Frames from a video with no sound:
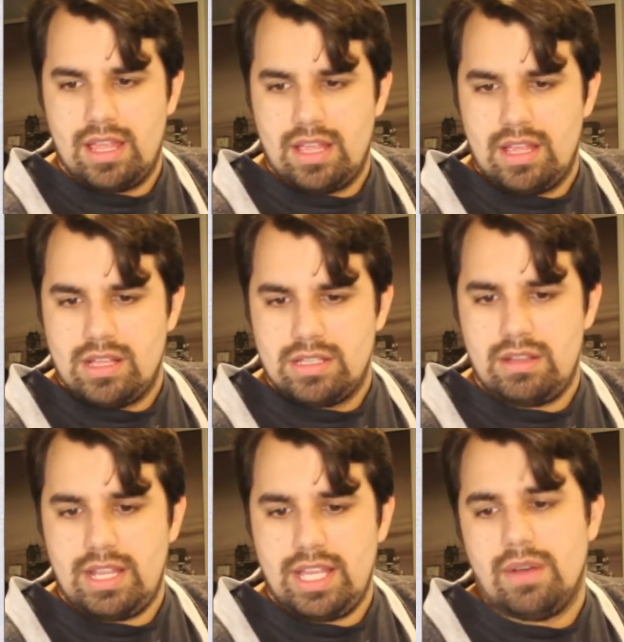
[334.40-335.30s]
So did
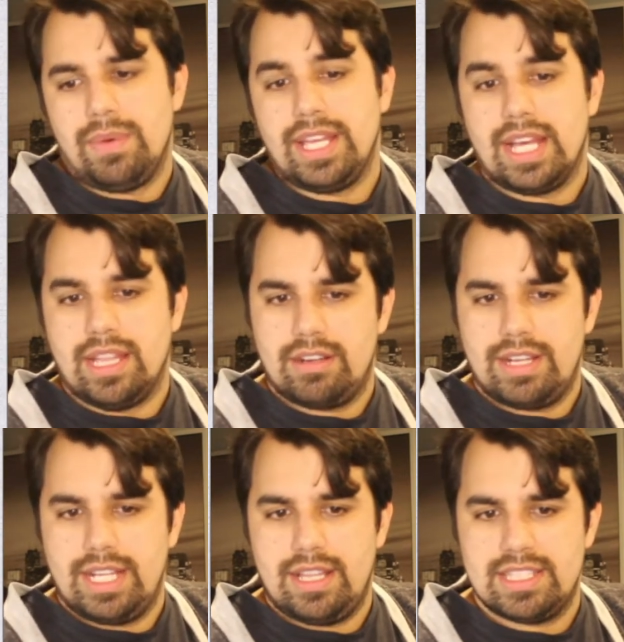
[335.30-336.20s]
he. Oh, but he got longer. He
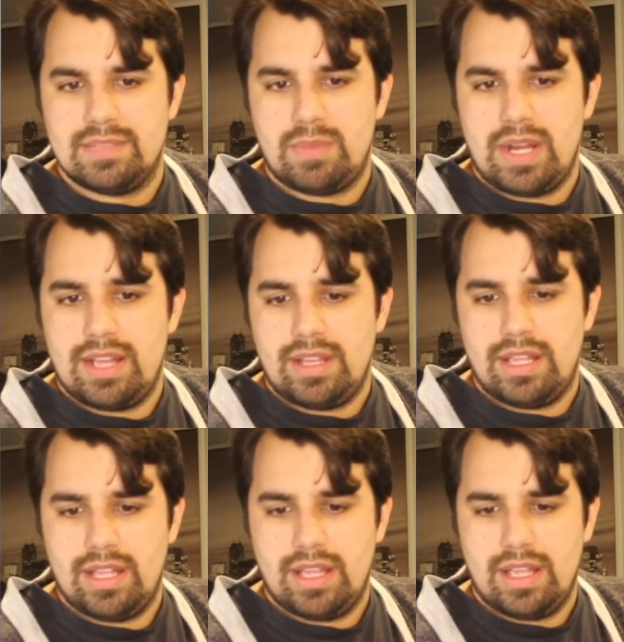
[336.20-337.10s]
lost his brown
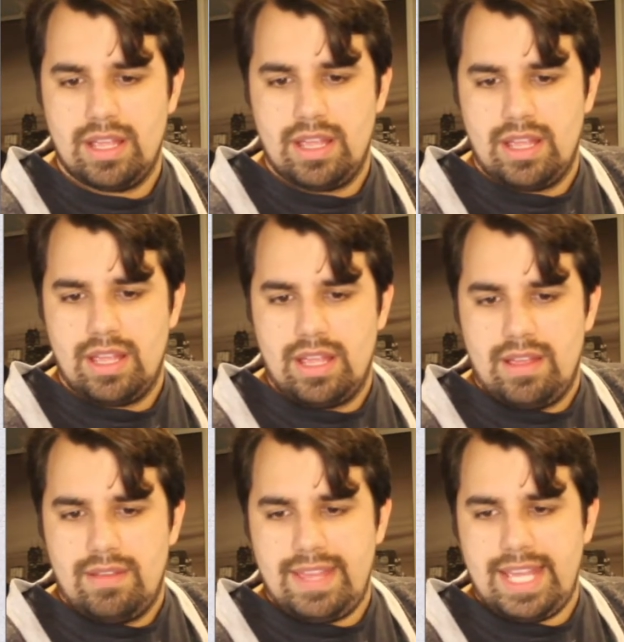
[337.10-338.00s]

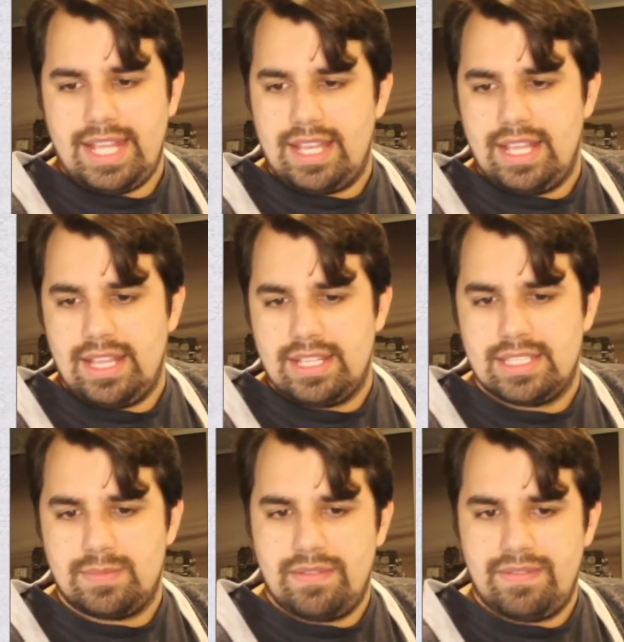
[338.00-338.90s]
feet. He lost his
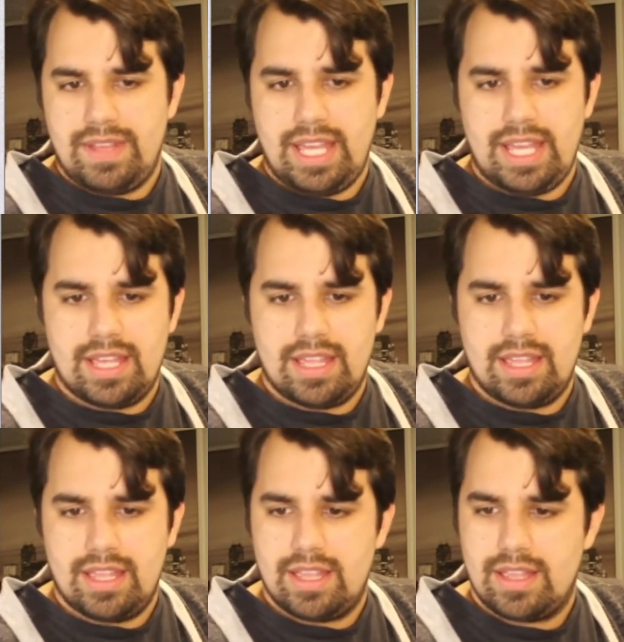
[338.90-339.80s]
brown feet.
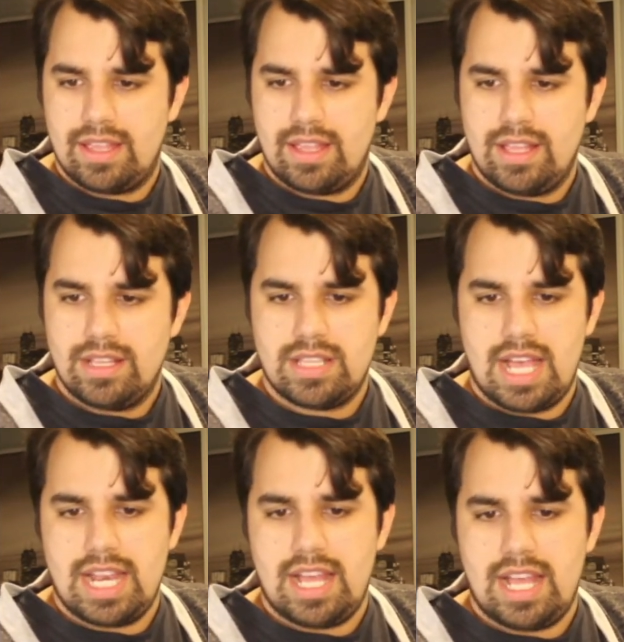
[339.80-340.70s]

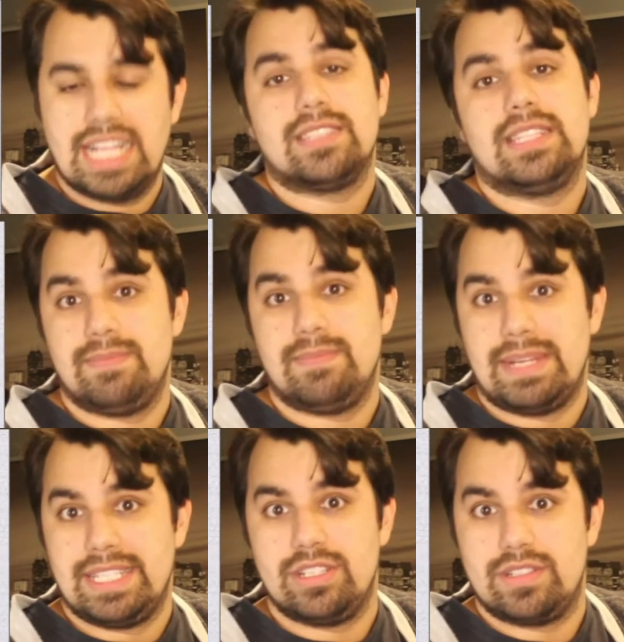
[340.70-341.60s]
Psyduck. This is my
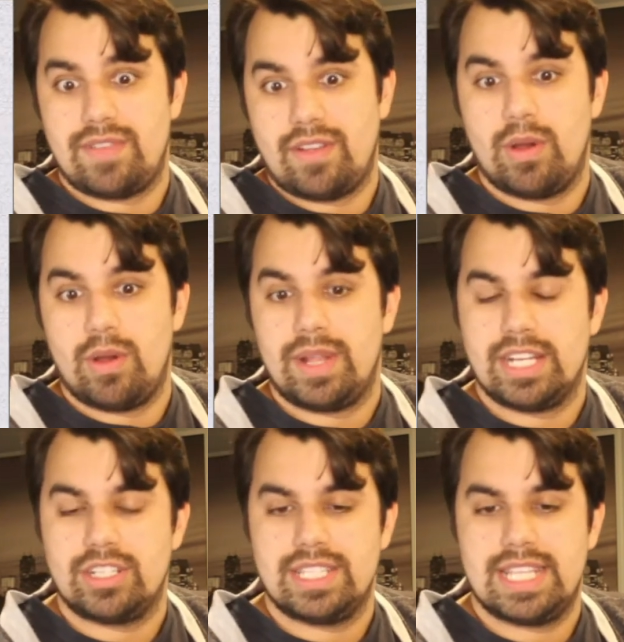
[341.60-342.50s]
sister's favorite Pokemon, actually.
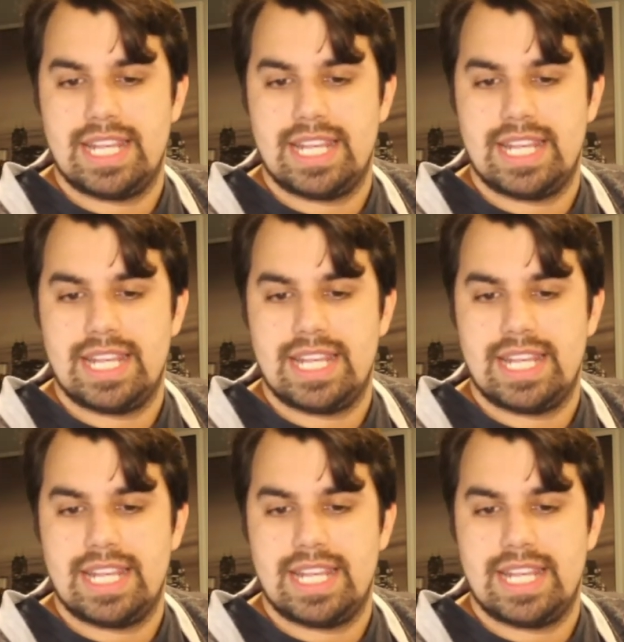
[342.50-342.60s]
Psyduck.